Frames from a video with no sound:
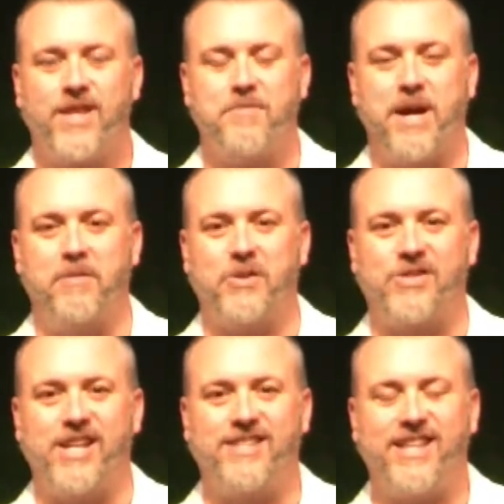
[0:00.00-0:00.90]
The Bible
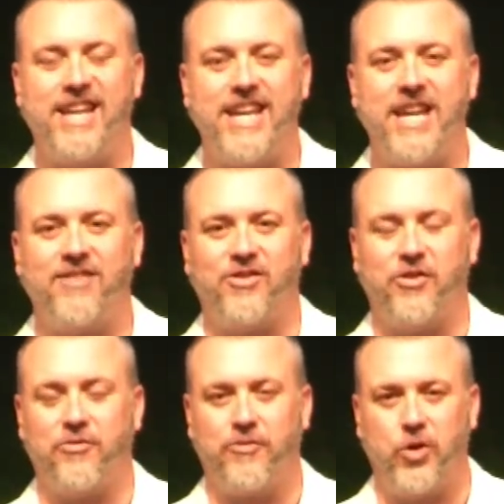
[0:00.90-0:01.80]
says they eat, they're
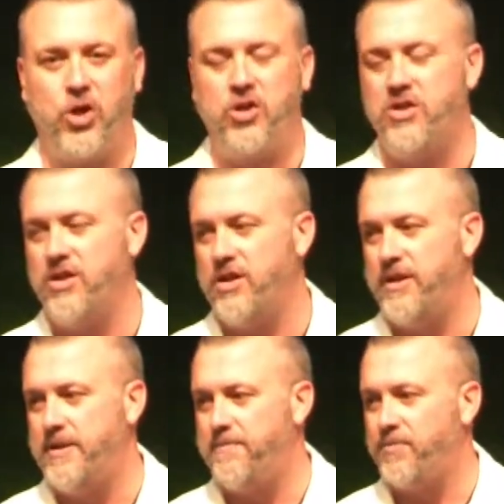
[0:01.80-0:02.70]
full,
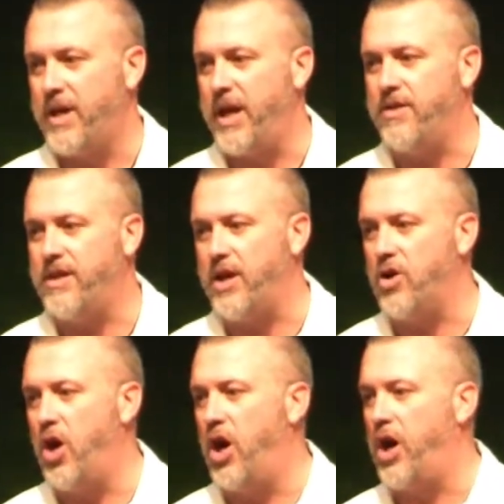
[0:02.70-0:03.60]
and there
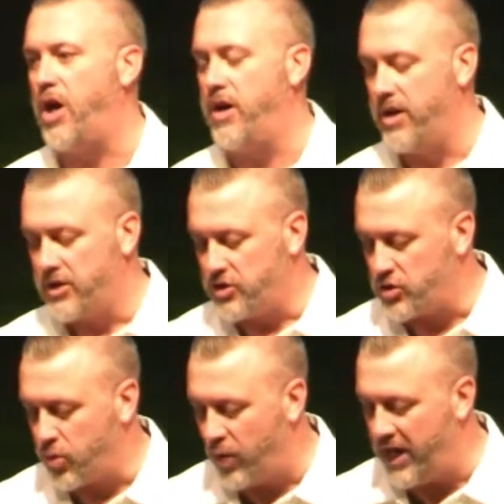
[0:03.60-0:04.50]
are
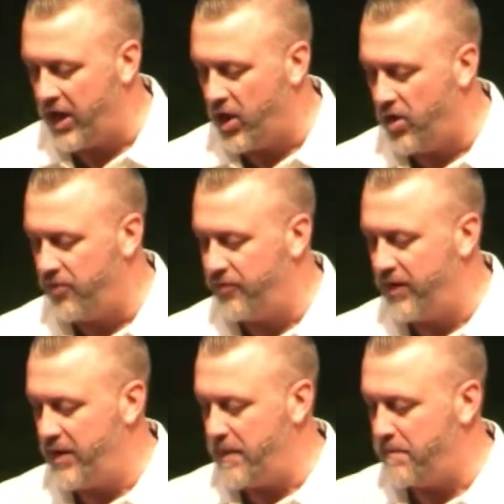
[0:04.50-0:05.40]
12
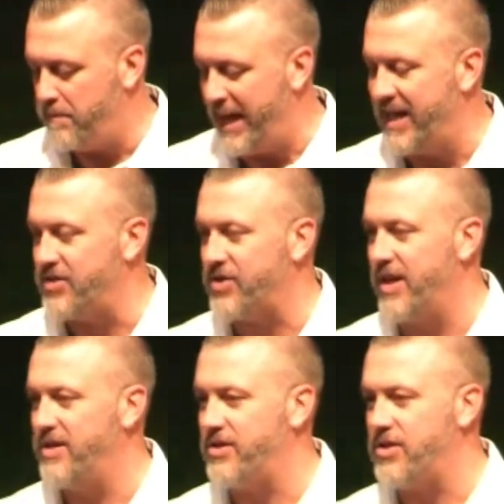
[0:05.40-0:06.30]

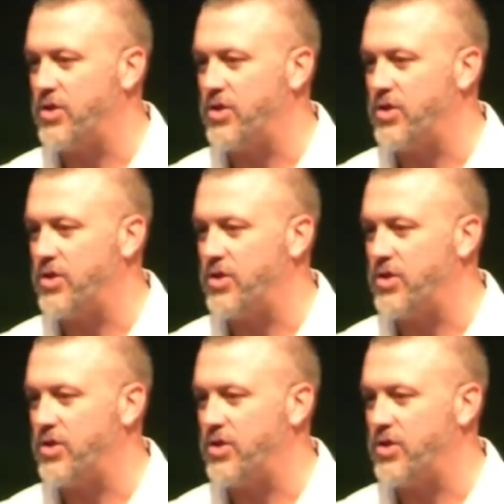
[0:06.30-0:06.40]
baskets.